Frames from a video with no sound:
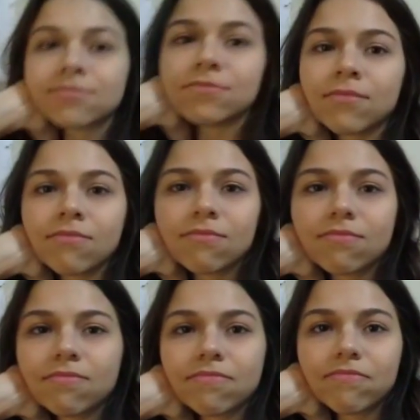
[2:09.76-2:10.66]
And now
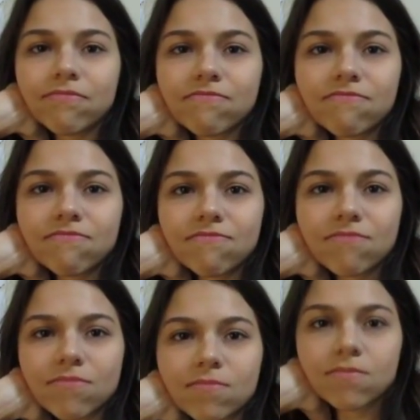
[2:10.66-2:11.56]
we're gonna
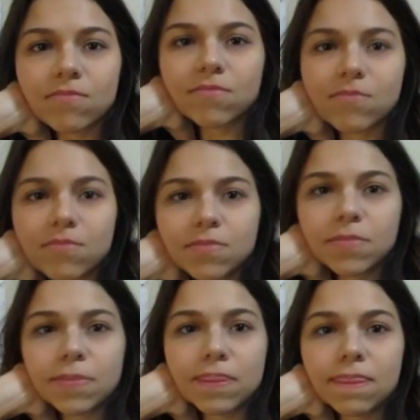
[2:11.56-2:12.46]
watch a
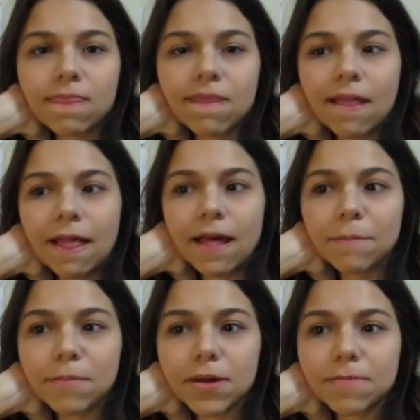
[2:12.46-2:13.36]
movie.
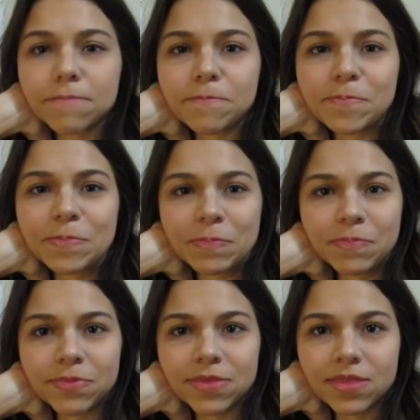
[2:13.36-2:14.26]
Yep.
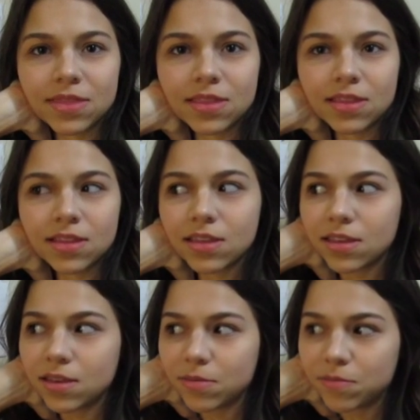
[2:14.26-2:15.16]

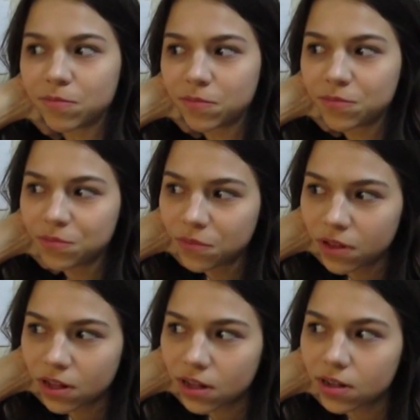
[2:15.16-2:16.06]
Elysium or whatever you
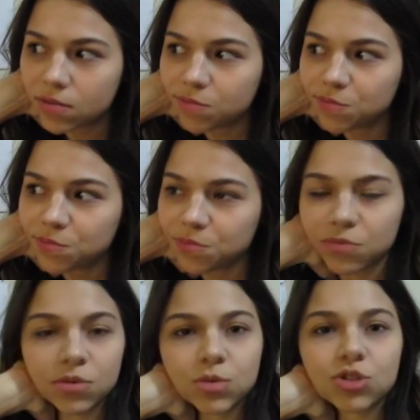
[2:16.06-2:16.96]
yeah. say.
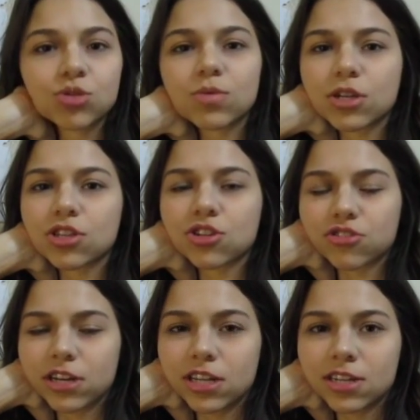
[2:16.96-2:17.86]
I just watched the
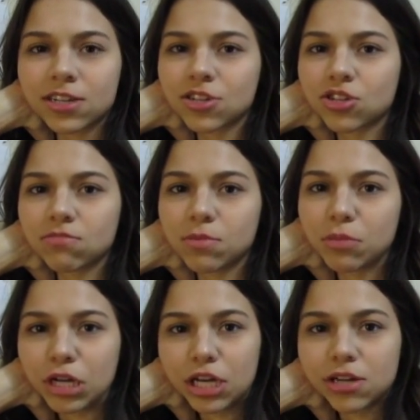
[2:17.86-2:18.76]
trailer. It should be pretty